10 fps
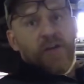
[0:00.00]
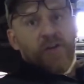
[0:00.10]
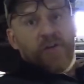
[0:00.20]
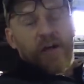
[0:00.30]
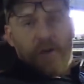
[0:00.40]

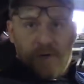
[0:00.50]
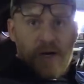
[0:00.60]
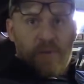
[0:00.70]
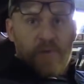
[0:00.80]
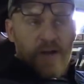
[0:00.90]
You're coming
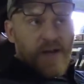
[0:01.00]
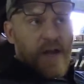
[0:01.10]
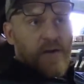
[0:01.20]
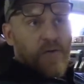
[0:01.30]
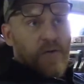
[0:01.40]
up right
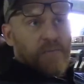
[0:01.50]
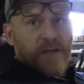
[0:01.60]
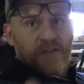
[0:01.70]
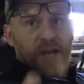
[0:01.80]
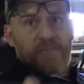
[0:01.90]
now on
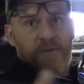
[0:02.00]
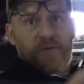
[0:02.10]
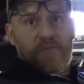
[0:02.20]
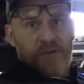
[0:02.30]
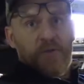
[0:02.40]
my chapter
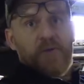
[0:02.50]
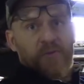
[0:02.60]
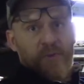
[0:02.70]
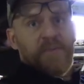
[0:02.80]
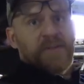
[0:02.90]
2 and
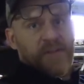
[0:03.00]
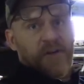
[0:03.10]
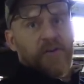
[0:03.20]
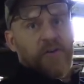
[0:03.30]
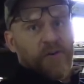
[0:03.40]
3
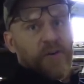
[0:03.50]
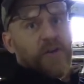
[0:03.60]
material